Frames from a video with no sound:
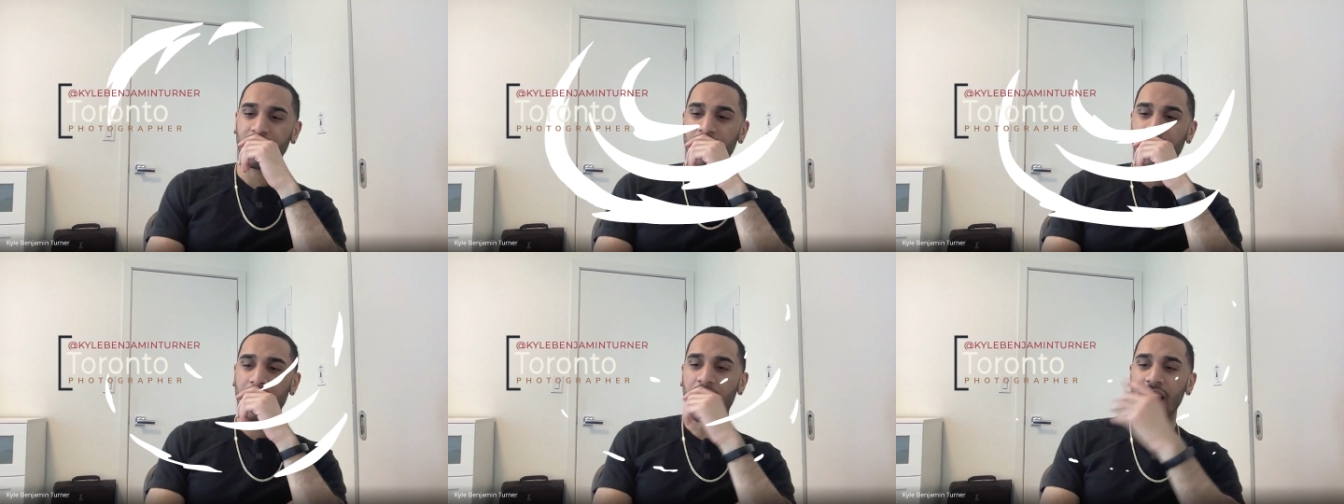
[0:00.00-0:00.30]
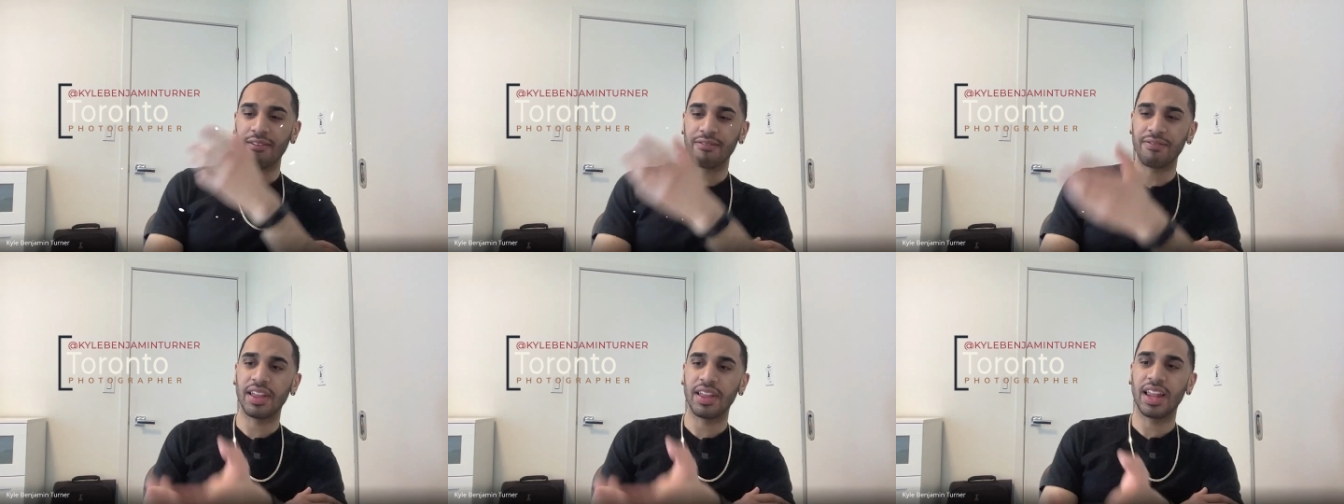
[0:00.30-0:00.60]
I
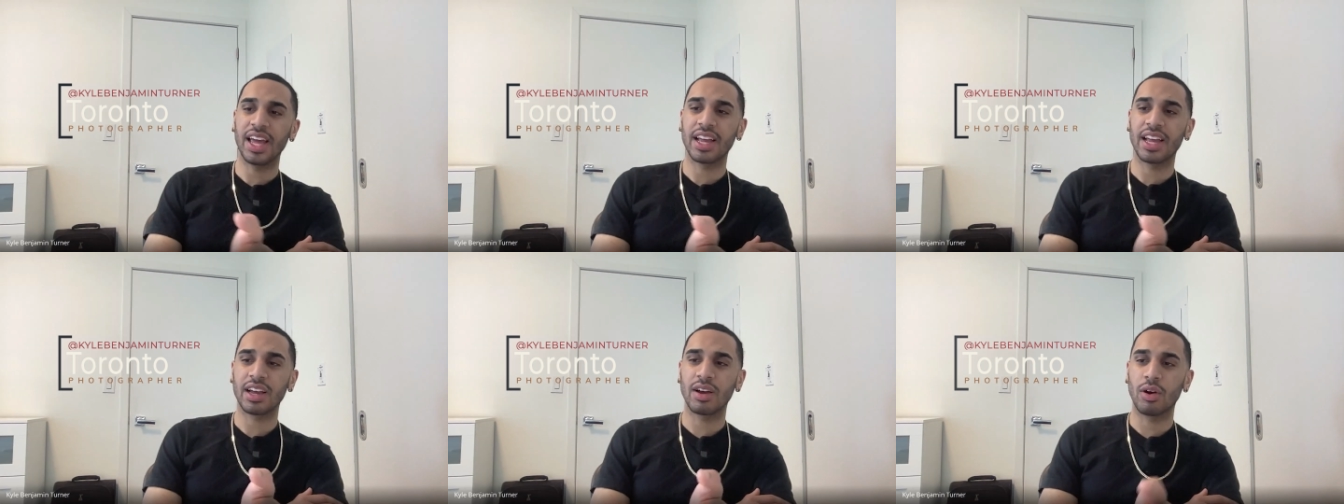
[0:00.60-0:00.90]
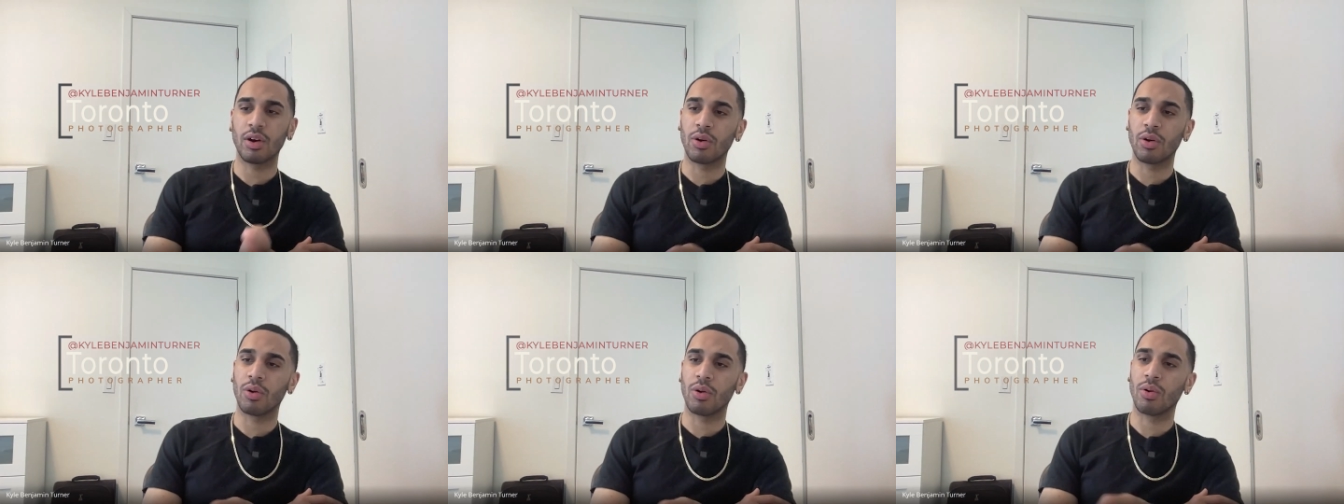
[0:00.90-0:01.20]
feel like
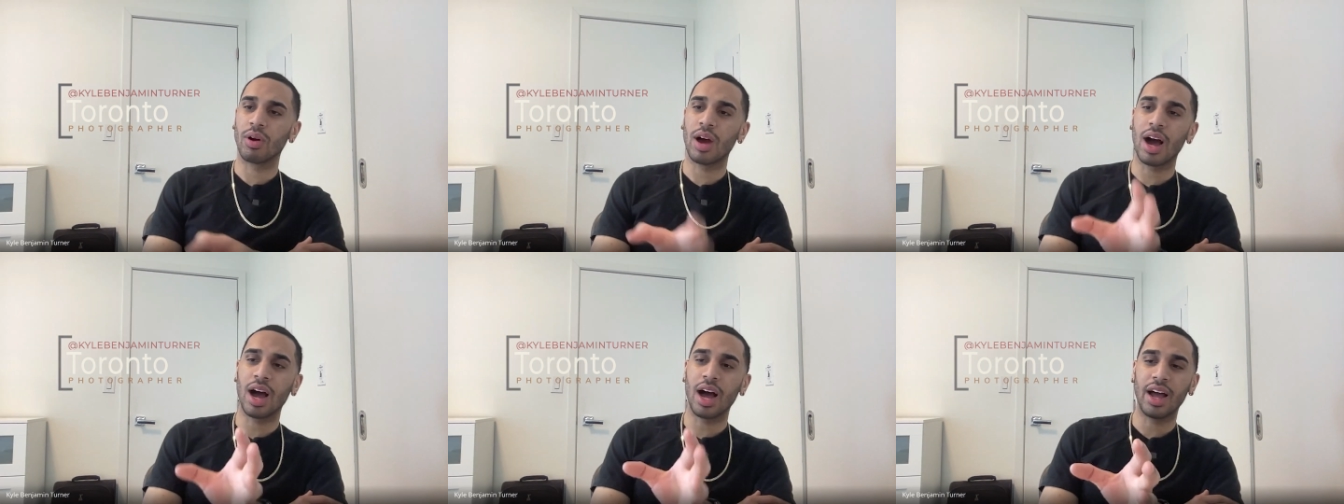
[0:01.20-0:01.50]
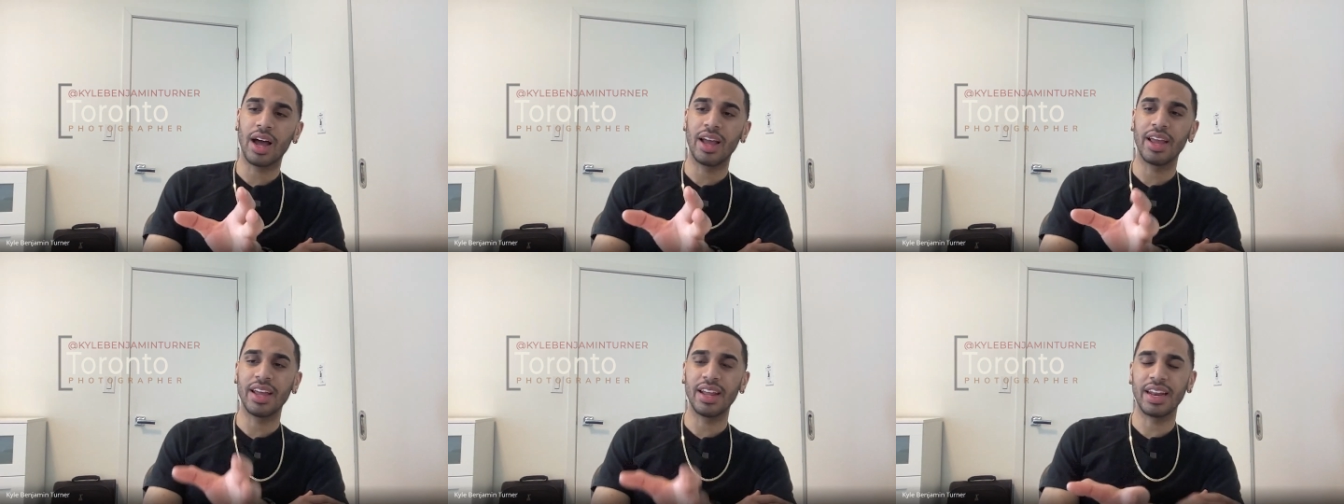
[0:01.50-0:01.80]
an